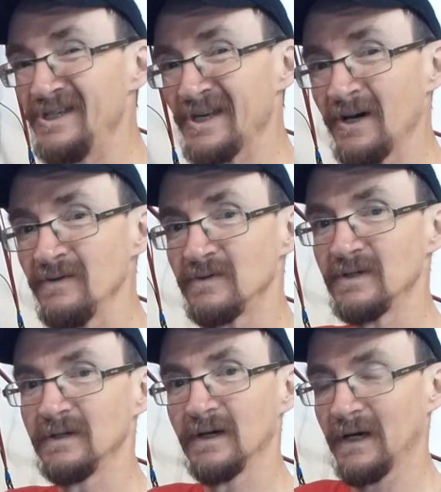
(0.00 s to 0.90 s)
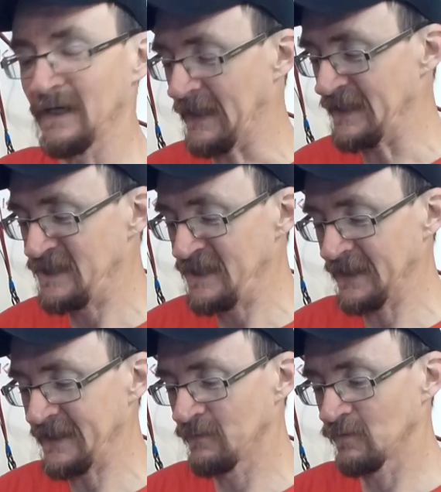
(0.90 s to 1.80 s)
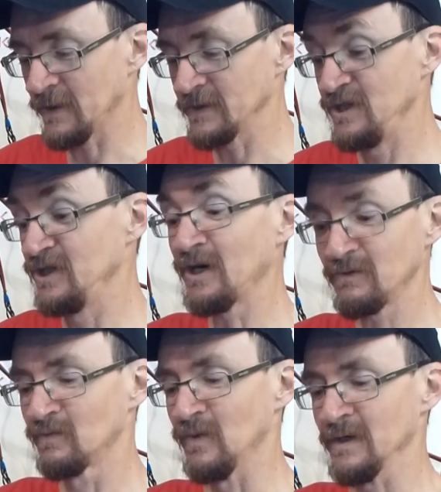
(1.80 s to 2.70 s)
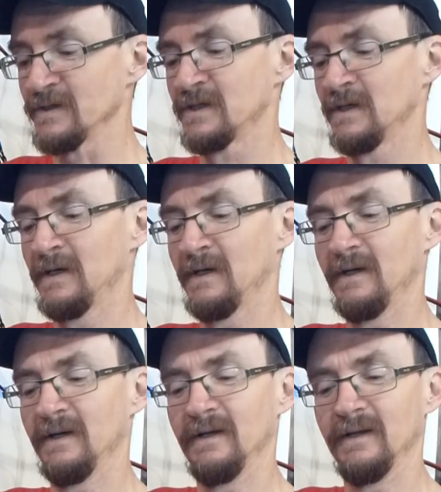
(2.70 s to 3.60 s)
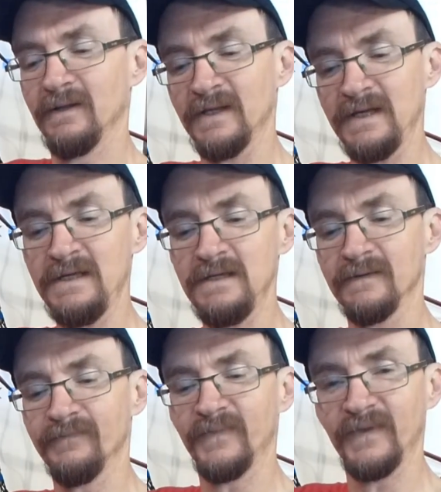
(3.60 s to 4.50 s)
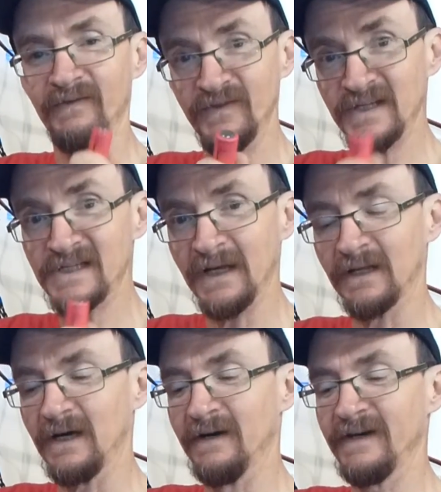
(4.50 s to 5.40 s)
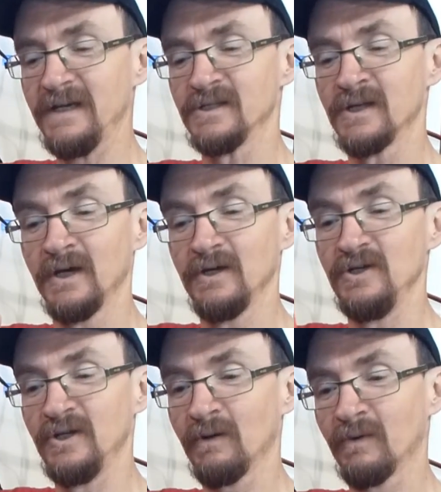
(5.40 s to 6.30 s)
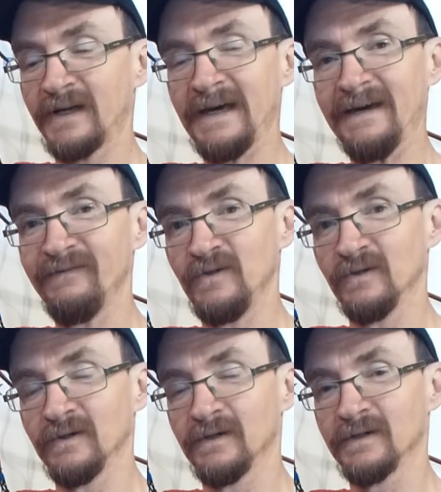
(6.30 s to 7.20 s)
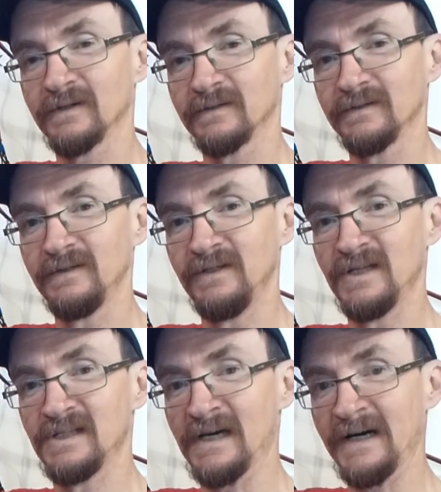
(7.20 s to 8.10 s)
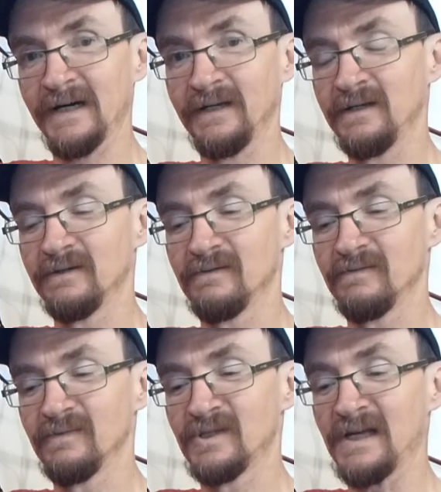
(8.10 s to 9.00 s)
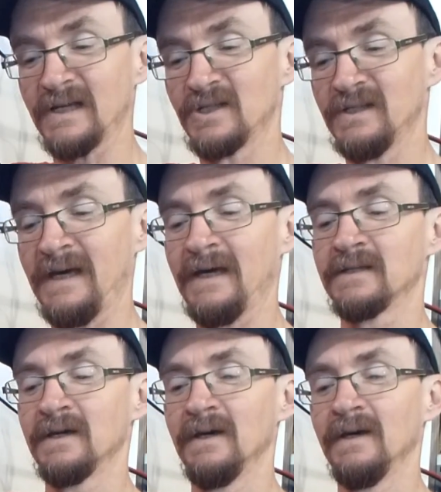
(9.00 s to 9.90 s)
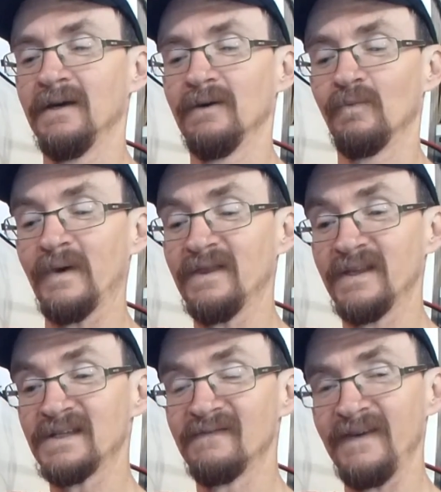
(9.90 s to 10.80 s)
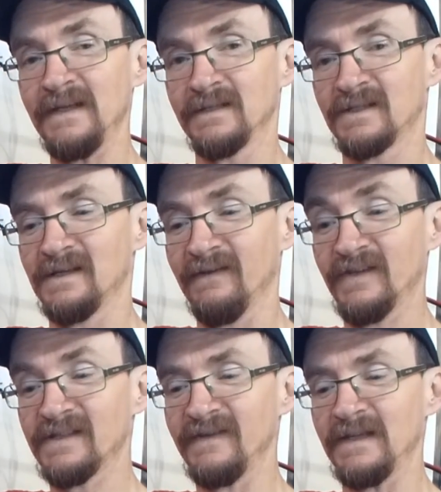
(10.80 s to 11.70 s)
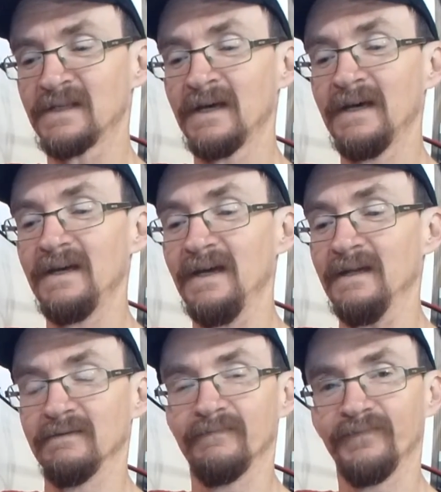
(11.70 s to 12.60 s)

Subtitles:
don't, ideally what you don't want, if this cell overheats, you don't want to have your design such that when this vents, if this vents, it